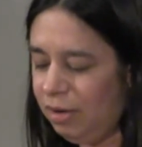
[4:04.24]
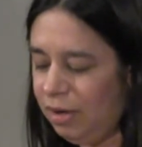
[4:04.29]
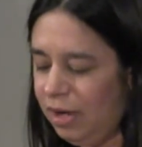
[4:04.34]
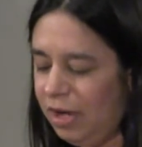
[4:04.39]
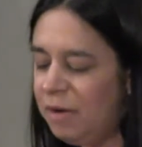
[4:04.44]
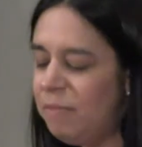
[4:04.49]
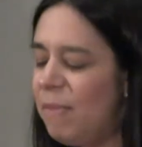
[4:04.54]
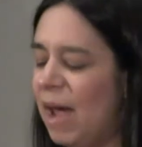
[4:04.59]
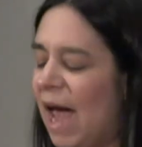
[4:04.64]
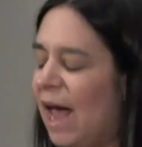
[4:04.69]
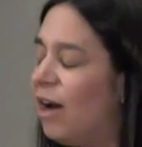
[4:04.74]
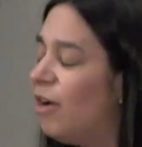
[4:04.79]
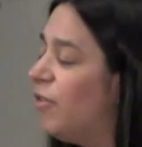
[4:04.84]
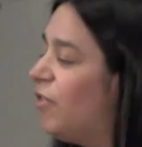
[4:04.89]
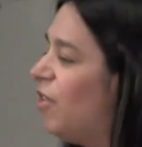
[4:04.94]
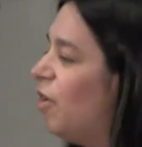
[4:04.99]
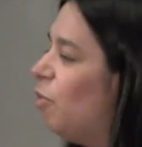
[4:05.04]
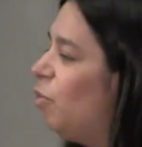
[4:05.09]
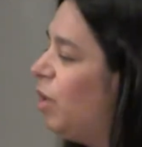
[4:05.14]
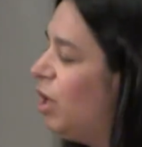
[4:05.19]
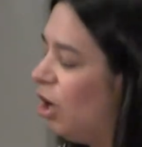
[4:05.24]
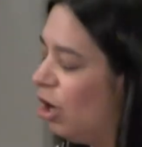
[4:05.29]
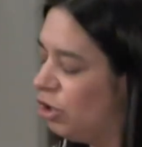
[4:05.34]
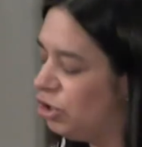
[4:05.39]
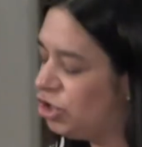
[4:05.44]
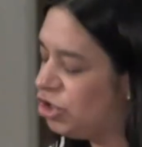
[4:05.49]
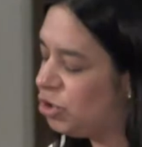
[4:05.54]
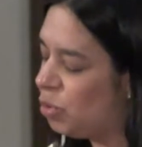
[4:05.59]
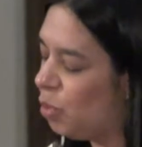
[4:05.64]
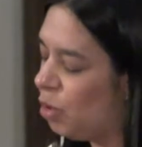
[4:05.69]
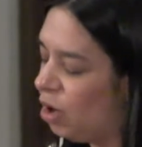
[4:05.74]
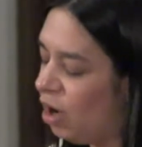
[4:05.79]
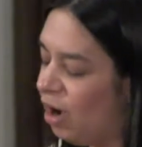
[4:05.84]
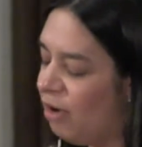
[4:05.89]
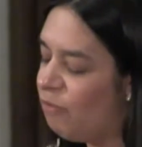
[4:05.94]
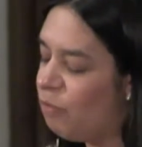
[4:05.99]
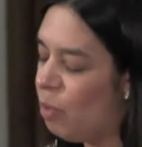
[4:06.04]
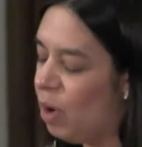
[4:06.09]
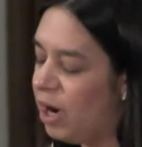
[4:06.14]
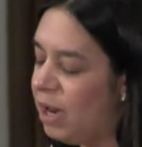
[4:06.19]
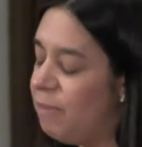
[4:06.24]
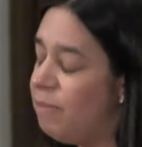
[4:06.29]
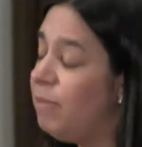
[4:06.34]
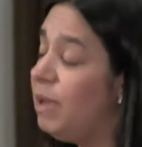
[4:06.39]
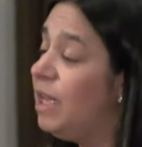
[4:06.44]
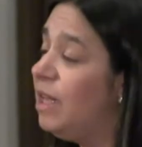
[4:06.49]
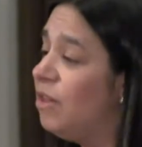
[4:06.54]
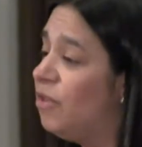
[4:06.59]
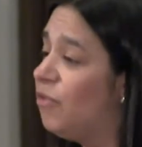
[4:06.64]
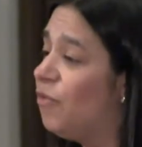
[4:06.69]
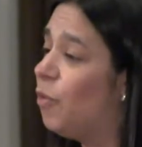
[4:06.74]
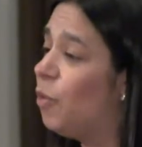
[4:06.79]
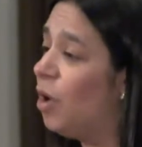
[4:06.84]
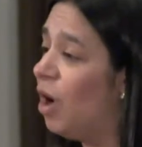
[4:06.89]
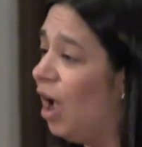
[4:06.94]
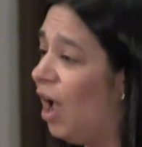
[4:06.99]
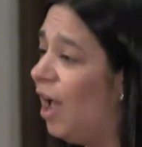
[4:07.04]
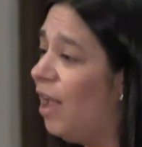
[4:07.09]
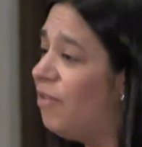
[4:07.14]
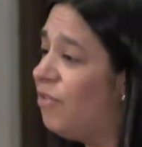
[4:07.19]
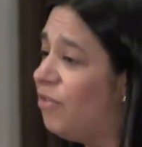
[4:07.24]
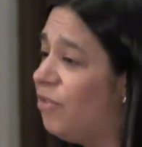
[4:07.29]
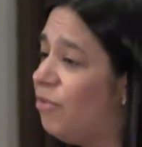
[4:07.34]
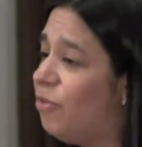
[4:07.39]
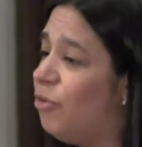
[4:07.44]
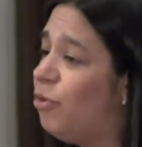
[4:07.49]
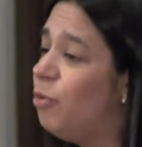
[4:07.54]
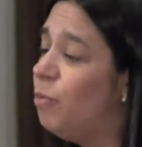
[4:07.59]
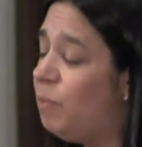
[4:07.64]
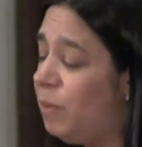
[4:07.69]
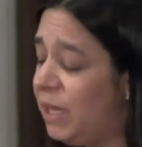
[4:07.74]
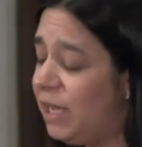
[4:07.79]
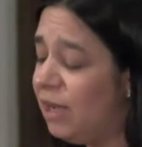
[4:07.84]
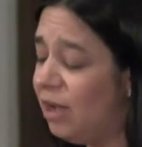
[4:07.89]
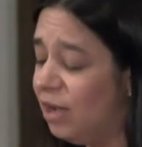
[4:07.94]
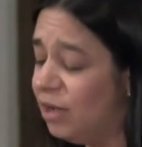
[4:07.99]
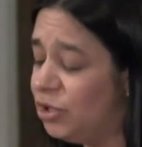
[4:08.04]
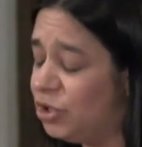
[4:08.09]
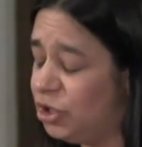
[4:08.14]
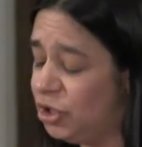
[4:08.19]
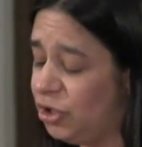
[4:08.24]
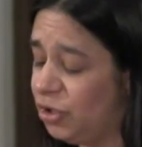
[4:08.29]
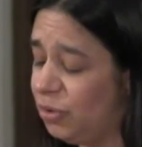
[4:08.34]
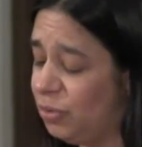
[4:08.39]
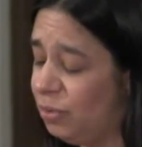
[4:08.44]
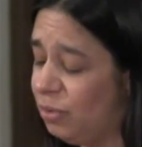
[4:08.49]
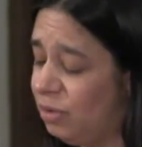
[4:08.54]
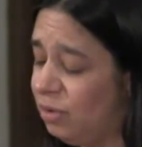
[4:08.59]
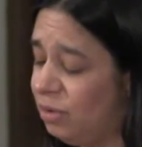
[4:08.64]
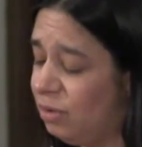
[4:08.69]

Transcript: It matters that we are sure of what it means for us to be a Jew.